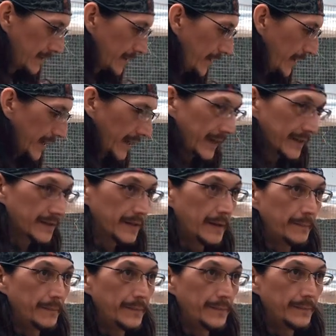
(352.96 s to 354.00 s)
So I got
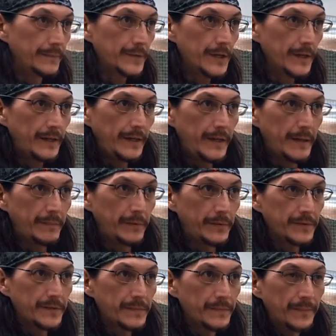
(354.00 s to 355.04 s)
some chicken
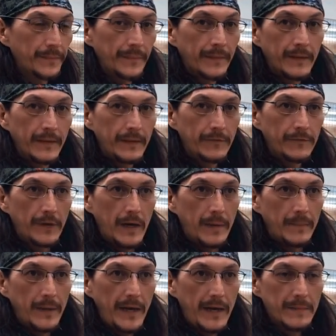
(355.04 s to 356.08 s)
nipples
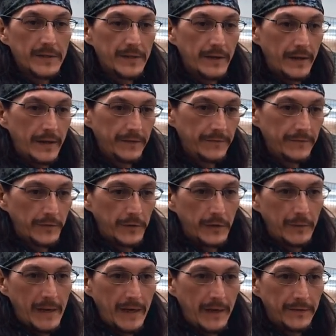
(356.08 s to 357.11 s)
from Amazon
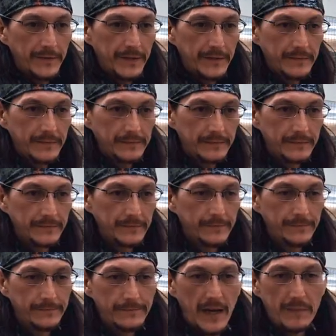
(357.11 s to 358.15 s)
for about
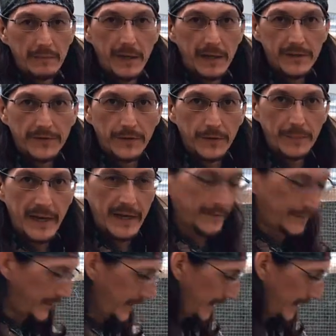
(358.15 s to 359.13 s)
$5 for a pack of